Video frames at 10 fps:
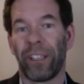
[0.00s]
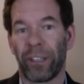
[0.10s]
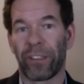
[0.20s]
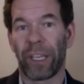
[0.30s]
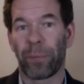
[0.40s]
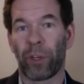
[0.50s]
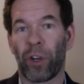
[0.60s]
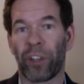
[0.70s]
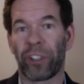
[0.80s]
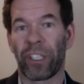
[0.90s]
take
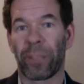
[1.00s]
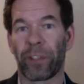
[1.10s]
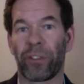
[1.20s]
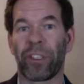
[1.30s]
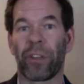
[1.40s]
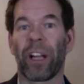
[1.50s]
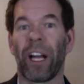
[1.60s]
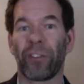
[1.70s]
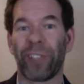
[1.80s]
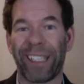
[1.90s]
precautions, make sure there's no
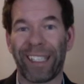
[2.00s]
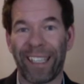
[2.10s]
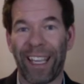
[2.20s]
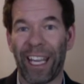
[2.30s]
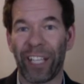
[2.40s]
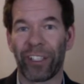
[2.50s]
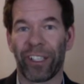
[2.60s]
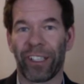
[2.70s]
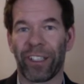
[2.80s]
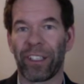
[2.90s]

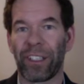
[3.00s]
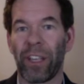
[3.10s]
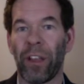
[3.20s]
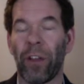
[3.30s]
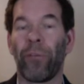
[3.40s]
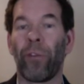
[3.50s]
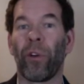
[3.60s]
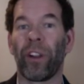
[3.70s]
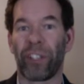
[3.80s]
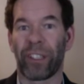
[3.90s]
contraindications for
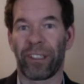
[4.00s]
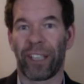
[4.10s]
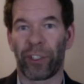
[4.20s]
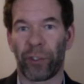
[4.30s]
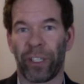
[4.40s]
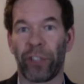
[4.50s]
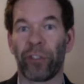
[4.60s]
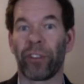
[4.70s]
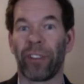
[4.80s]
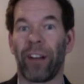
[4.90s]
adjusting that joint.
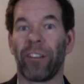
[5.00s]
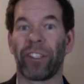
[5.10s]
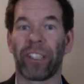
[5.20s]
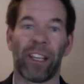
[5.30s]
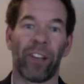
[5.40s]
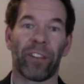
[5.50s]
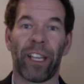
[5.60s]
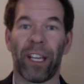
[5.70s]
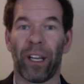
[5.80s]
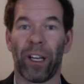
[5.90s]
Use your knowledge as a
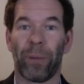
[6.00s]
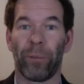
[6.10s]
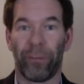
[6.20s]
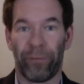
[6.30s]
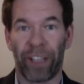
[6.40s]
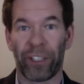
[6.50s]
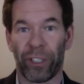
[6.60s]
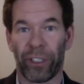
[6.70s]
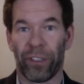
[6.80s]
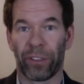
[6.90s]
healthcare
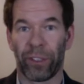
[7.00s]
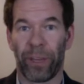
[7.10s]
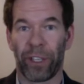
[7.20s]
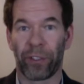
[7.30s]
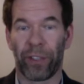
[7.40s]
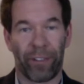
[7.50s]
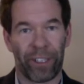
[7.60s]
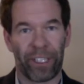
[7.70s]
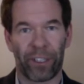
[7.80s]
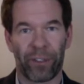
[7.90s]
professional to make sure
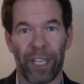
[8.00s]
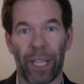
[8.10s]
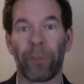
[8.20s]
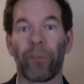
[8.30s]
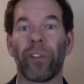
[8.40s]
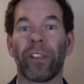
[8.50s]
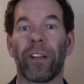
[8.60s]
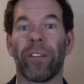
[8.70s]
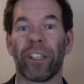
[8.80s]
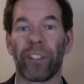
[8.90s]
everything's okay before you
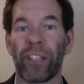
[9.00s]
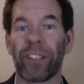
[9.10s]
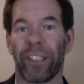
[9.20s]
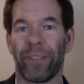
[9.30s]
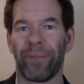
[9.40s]
go and adjust it.